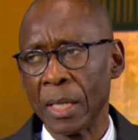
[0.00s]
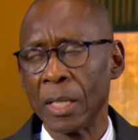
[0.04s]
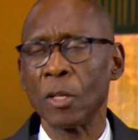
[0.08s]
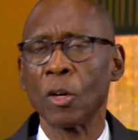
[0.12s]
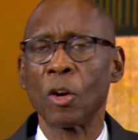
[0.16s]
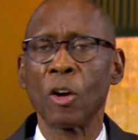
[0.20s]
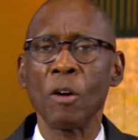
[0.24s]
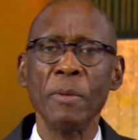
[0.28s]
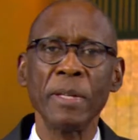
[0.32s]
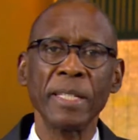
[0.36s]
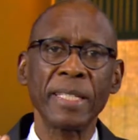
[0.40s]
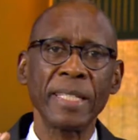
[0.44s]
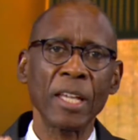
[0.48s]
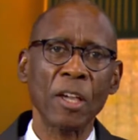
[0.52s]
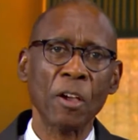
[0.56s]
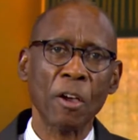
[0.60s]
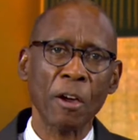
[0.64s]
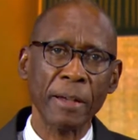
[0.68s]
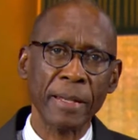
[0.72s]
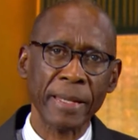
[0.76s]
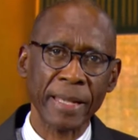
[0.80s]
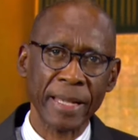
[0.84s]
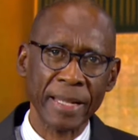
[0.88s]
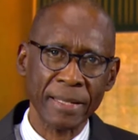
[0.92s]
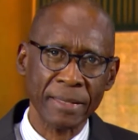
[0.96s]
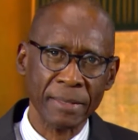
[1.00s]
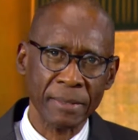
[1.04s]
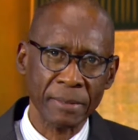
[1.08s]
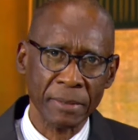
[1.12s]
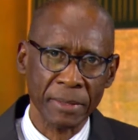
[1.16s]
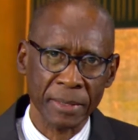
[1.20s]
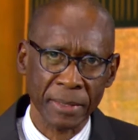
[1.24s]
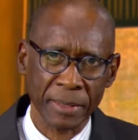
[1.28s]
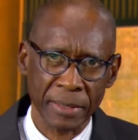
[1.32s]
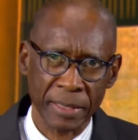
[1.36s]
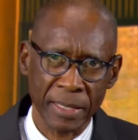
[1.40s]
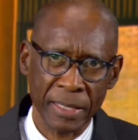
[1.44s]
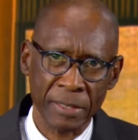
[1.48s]
The committee
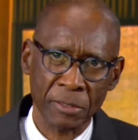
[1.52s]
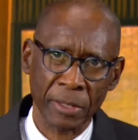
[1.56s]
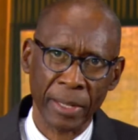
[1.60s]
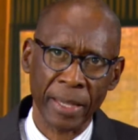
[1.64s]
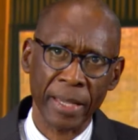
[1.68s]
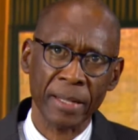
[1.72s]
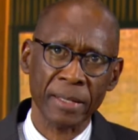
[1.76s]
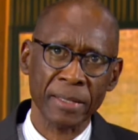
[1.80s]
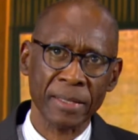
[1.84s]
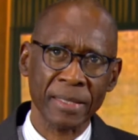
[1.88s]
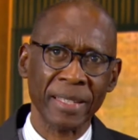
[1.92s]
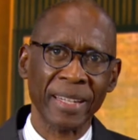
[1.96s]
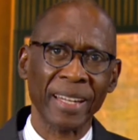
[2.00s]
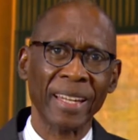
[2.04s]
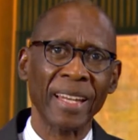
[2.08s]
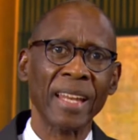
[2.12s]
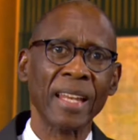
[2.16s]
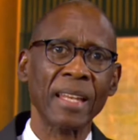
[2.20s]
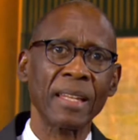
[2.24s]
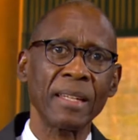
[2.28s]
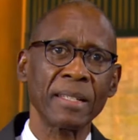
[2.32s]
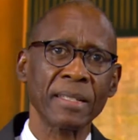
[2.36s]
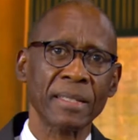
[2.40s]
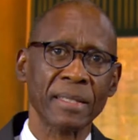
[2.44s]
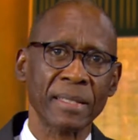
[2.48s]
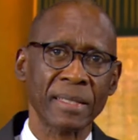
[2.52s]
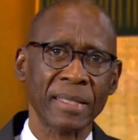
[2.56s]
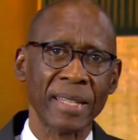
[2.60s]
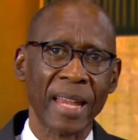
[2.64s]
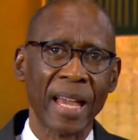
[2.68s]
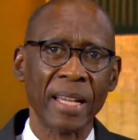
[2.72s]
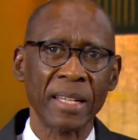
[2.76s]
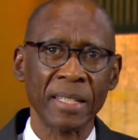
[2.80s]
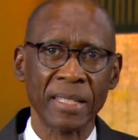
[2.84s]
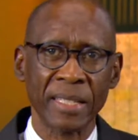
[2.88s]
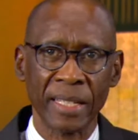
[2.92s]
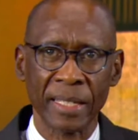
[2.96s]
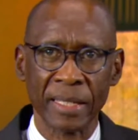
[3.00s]
condemns Israel's relentless
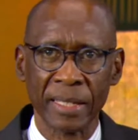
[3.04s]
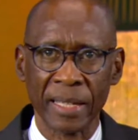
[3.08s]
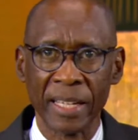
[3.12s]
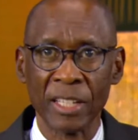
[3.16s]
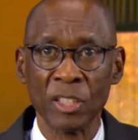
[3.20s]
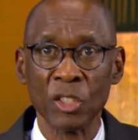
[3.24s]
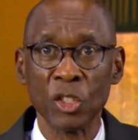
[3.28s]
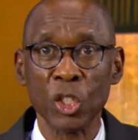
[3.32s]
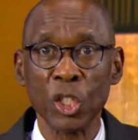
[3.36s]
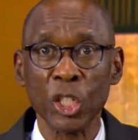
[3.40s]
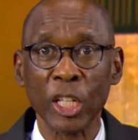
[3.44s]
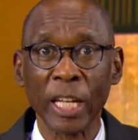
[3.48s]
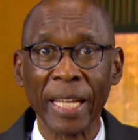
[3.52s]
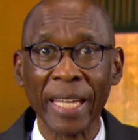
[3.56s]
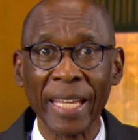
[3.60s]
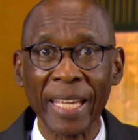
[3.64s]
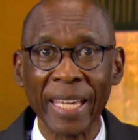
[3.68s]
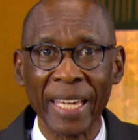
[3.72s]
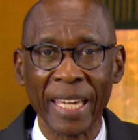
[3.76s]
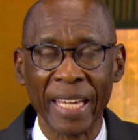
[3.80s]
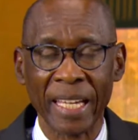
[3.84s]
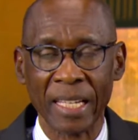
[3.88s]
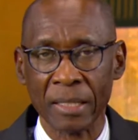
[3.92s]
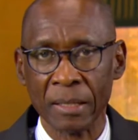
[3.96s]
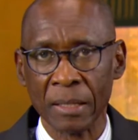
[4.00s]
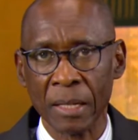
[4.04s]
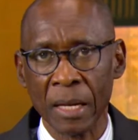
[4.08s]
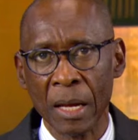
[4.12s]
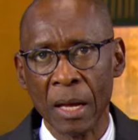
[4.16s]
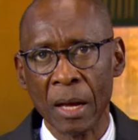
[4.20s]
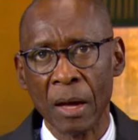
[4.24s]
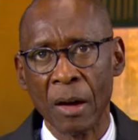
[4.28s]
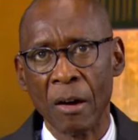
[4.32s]
targeting and shrinking